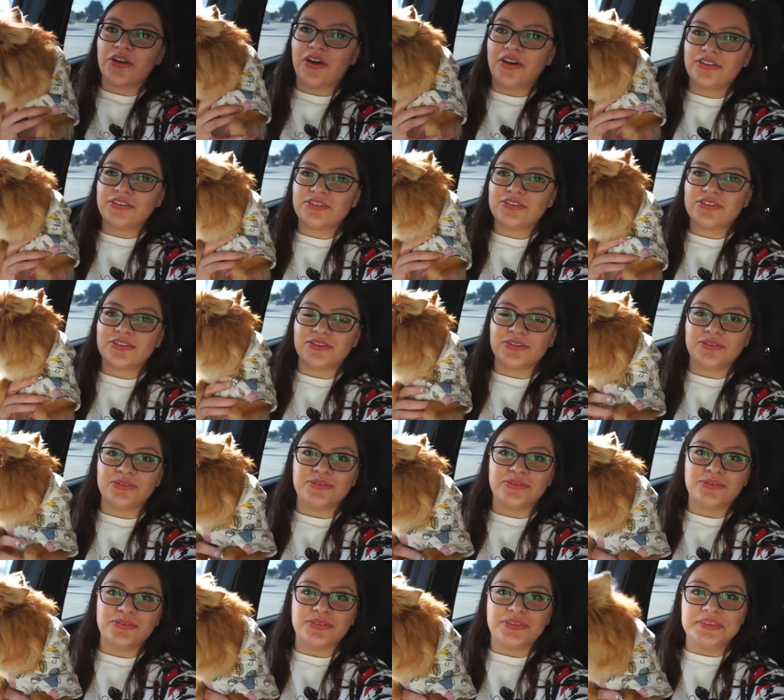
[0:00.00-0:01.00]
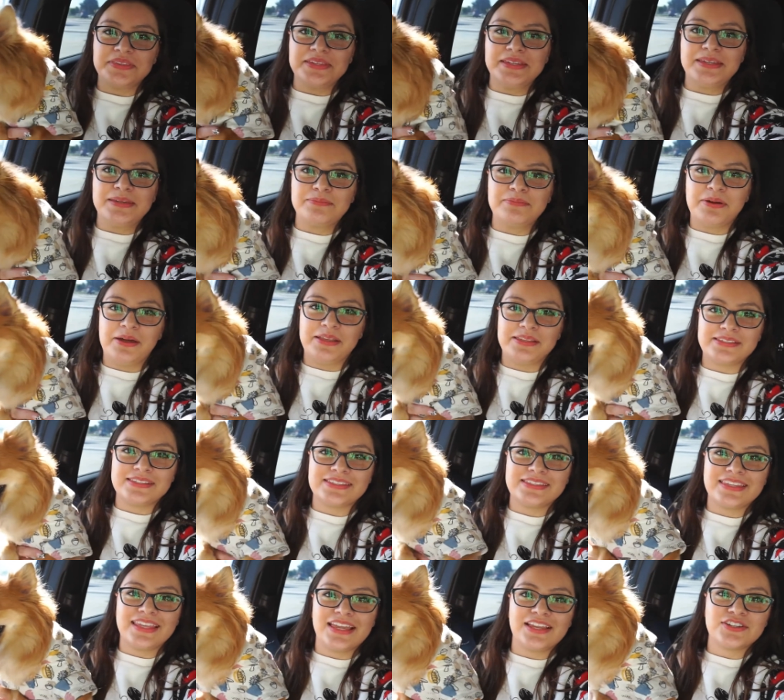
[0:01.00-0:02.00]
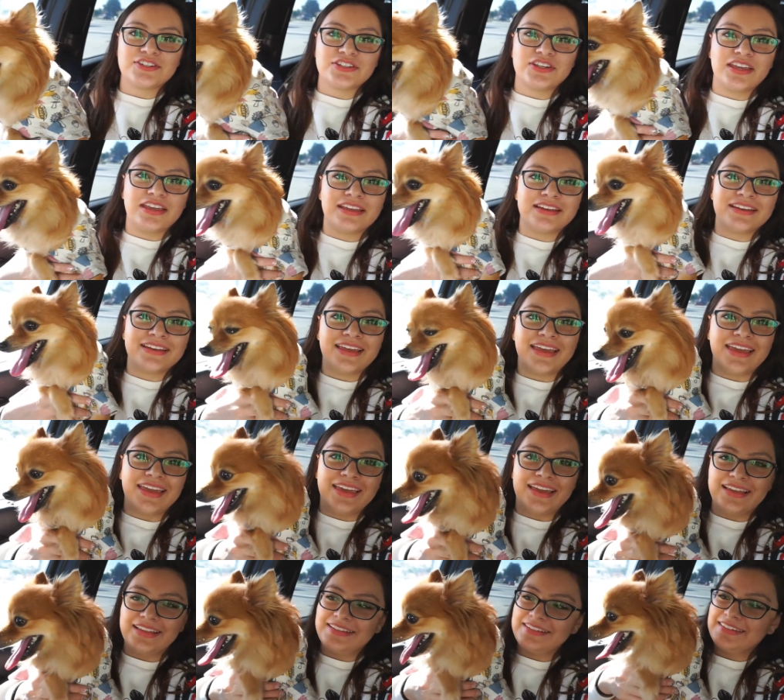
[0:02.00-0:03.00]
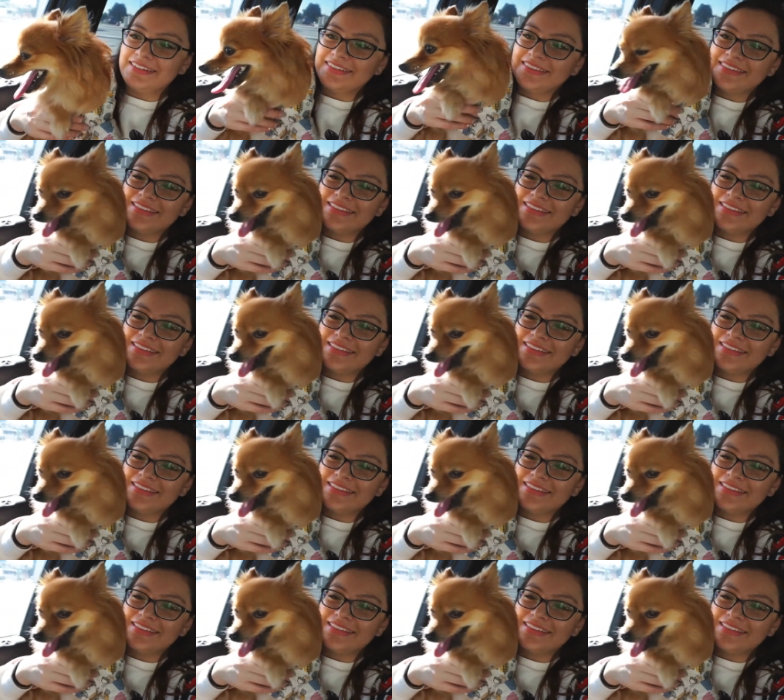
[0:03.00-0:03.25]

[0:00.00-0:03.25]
got to the bus station and